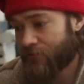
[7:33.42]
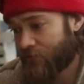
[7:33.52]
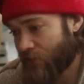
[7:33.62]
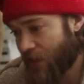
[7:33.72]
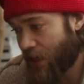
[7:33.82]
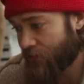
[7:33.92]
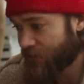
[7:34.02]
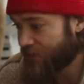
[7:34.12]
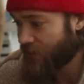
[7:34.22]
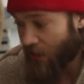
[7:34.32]

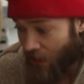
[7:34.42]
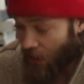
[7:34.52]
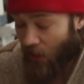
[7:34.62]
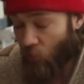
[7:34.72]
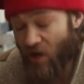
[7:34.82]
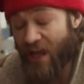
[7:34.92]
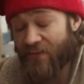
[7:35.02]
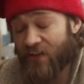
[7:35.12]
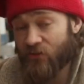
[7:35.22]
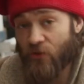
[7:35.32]
greenhouse, and on one
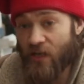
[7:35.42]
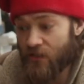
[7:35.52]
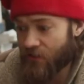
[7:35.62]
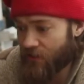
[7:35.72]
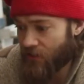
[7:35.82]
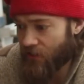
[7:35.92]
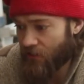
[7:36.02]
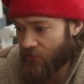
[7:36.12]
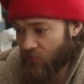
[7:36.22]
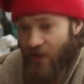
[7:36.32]
hand that's great,
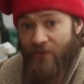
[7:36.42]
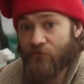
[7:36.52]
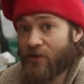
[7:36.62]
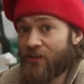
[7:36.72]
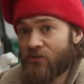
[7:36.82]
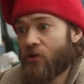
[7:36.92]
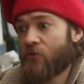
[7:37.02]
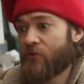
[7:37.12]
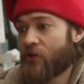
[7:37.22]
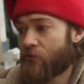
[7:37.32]
uh, we'll have greens
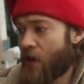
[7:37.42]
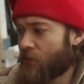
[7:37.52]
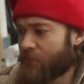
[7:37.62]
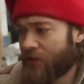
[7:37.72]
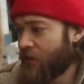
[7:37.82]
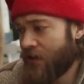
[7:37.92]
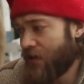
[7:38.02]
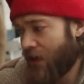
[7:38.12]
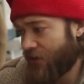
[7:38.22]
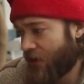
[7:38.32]
all year round, but
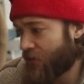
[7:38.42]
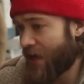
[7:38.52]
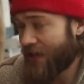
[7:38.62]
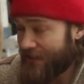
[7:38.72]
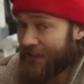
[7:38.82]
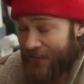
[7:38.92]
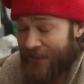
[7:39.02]
on the other hand